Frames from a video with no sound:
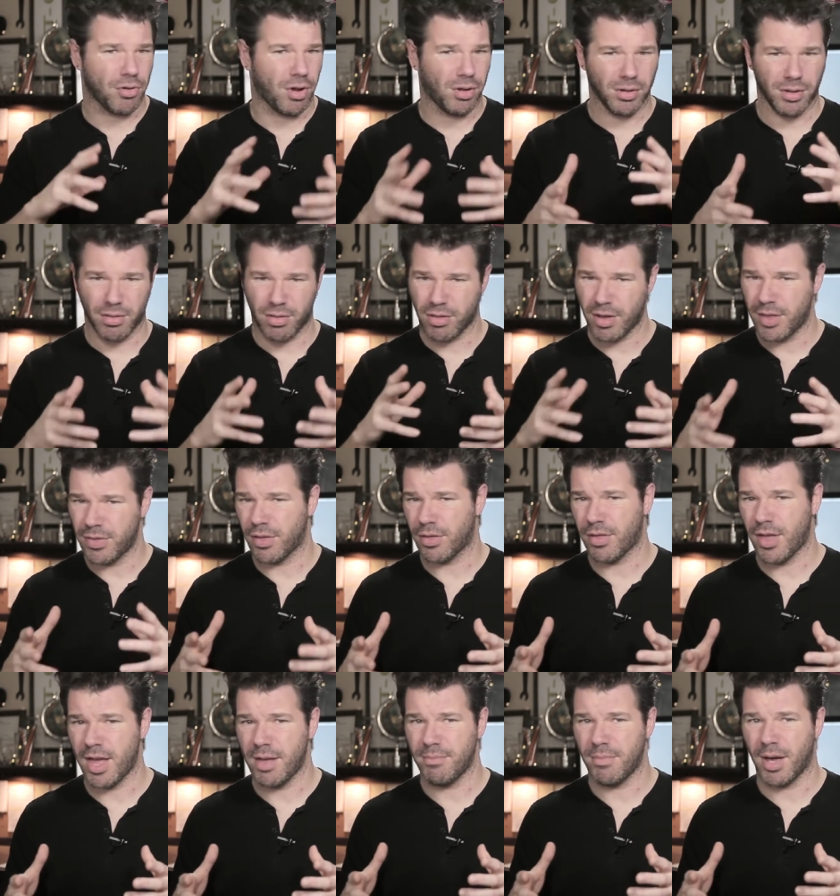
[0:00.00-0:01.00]
all inside the
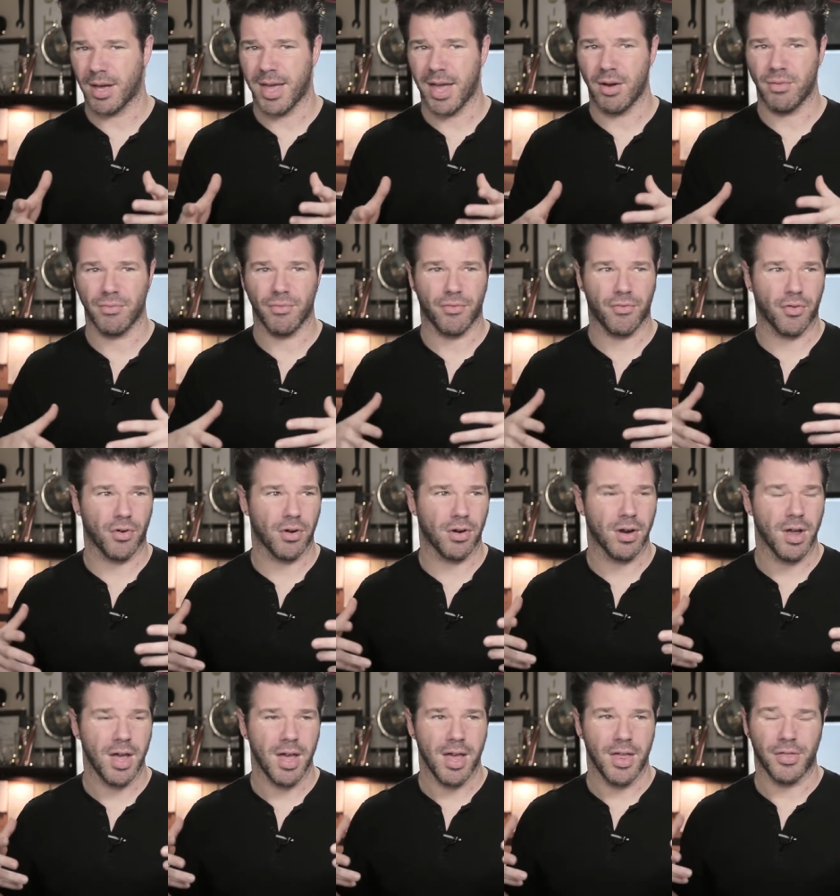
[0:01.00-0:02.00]
same account for